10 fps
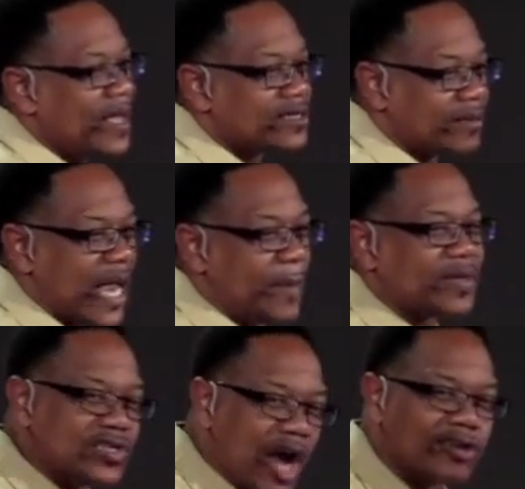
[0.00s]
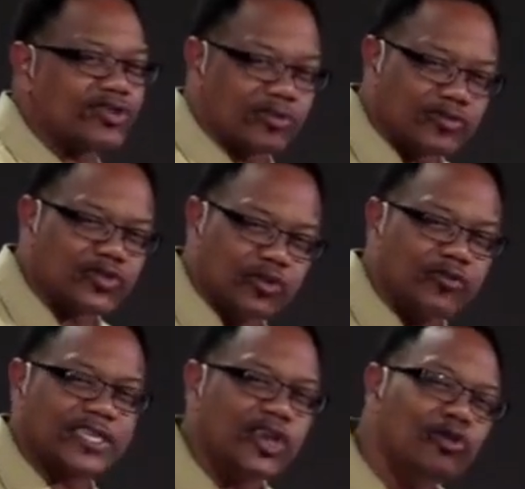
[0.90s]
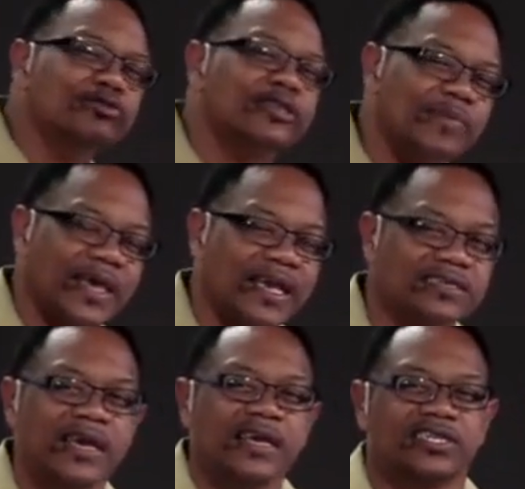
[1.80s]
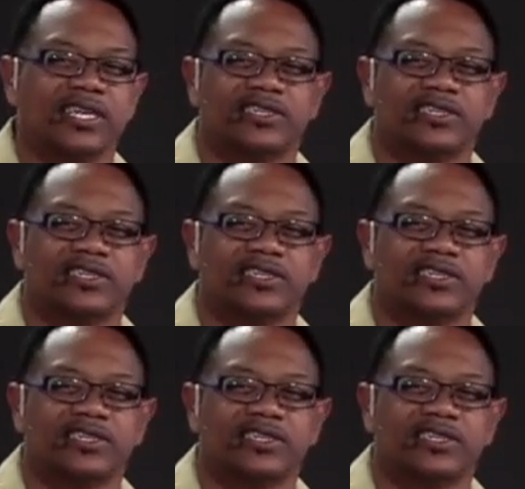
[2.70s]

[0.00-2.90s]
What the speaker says: type of doctrinal truth. She knew some things. She